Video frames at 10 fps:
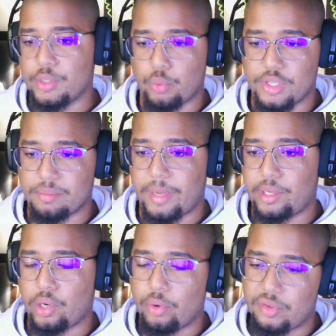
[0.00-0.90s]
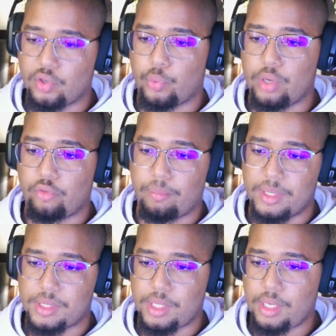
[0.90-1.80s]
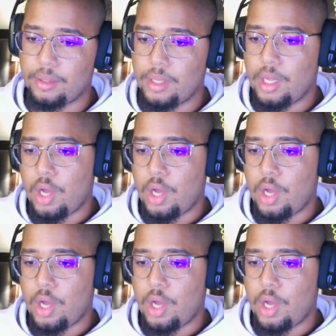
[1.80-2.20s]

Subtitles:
as well as my current degree of obesity.